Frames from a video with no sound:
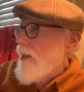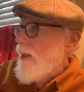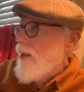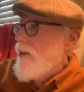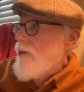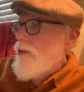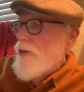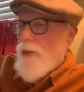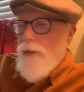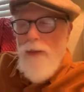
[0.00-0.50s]

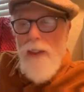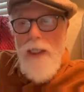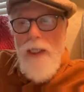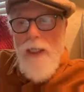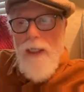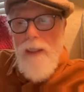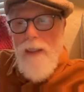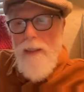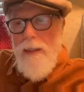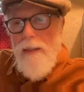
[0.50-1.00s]

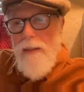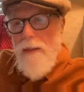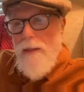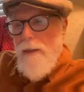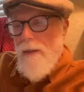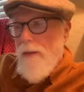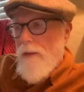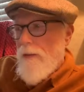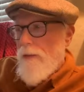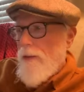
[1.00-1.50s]
turning
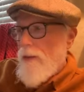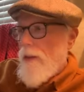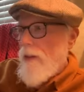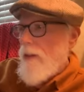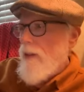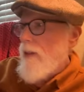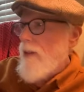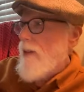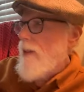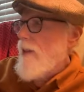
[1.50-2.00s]

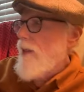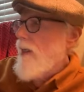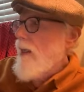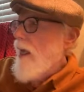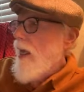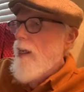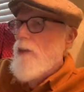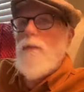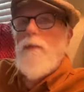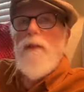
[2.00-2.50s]

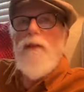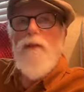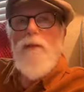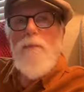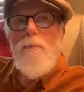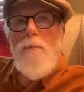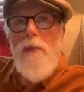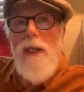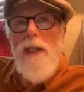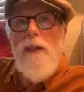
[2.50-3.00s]
as we
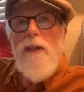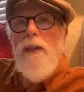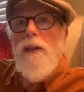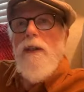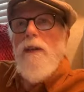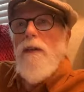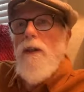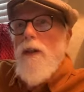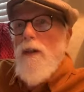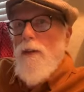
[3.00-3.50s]

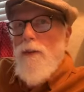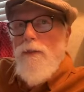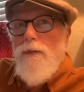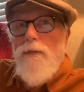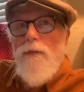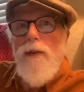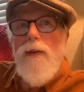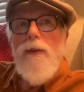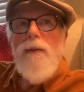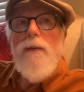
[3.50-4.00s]
spin
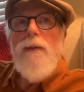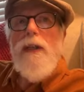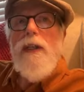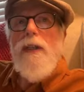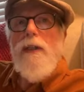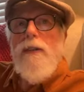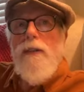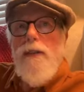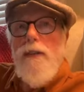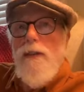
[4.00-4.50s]
through
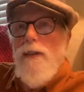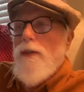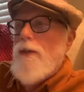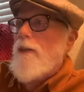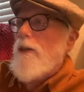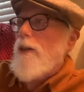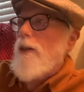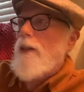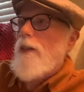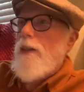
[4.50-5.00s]

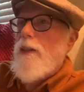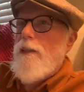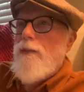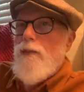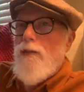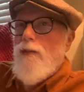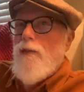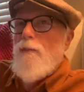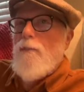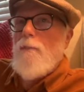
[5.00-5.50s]

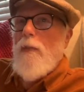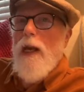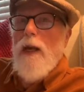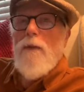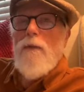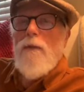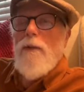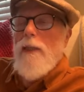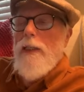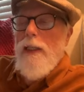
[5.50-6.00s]
eternity's
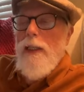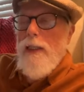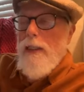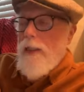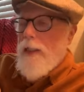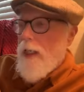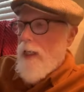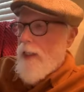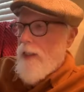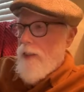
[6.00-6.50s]
spiraling
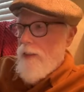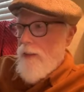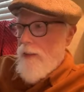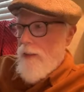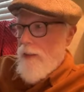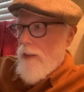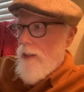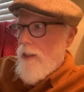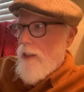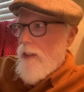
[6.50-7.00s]
night,
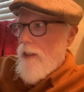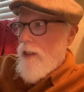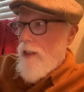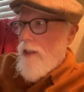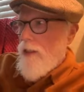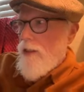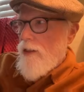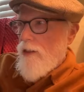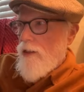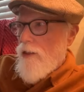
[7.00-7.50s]

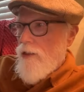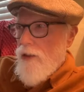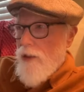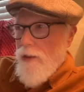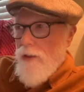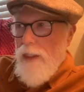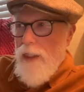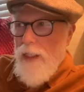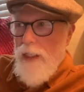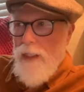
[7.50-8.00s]

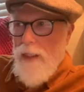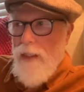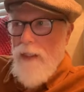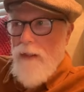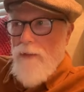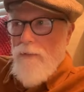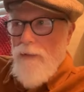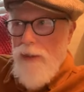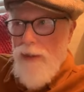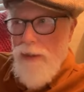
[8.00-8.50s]
turning,
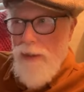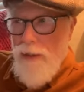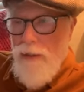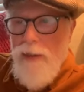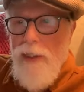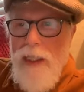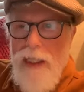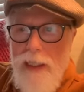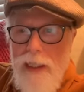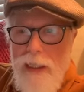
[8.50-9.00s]

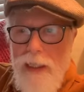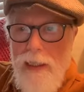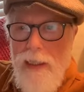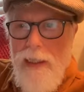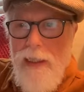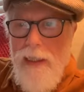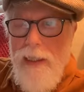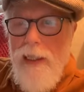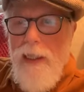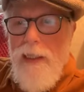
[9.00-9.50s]
returning
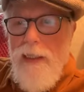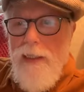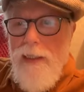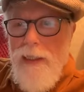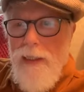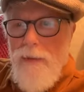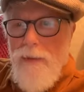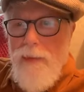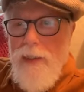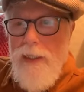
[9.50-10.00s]

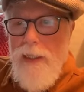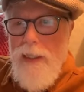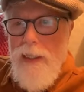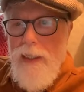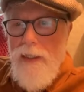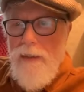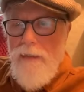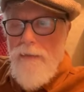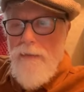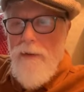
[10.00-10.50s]
until we
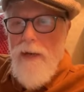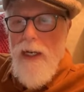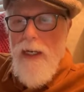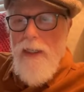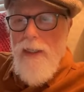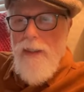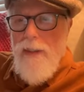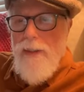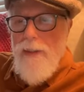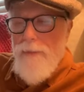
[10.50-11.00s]
get it
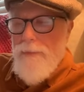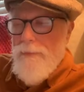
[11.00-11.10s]
right.